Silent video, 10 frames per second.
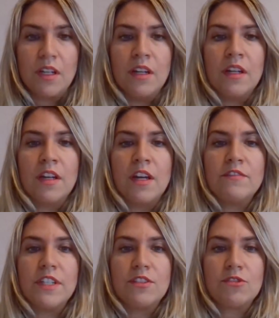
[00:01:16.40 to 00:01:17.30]

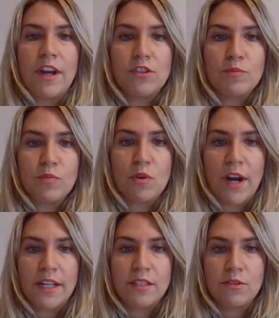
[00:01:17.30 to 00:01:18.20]
And we try to
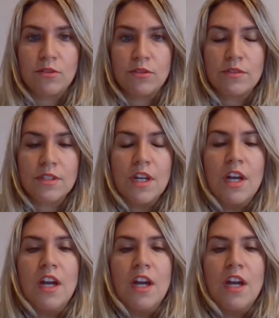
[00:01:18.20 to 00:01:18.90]
provide students